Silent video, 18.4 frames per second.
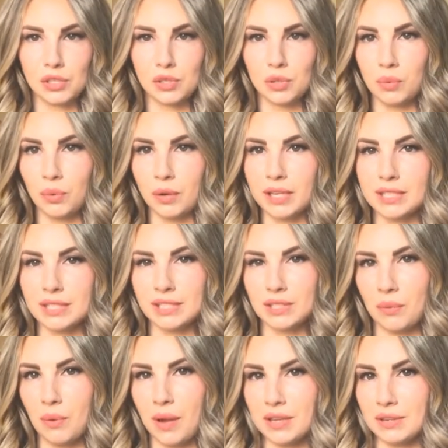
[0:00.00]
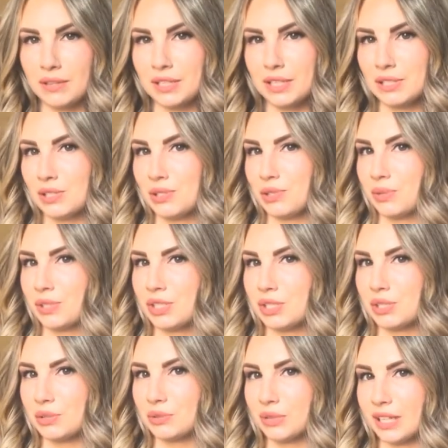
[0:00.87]
twist the way you need to
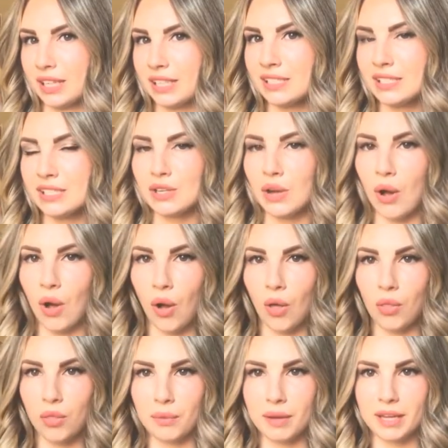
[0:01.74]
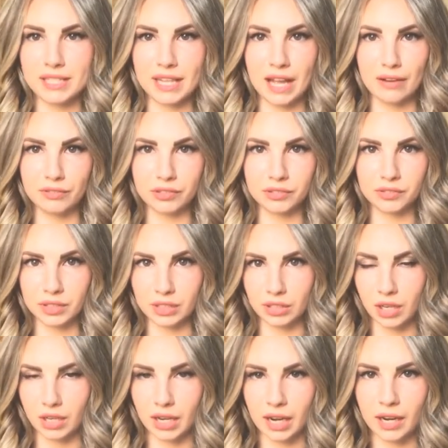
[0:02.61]
twist your wrist all the way down for really
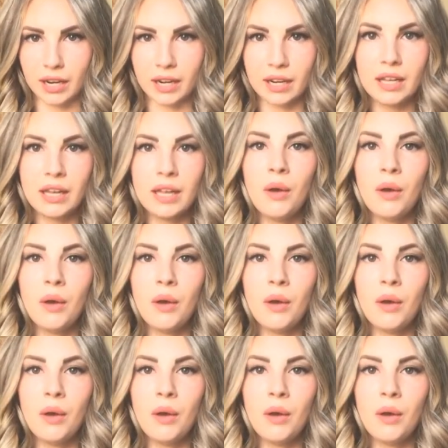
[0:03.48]
long hair.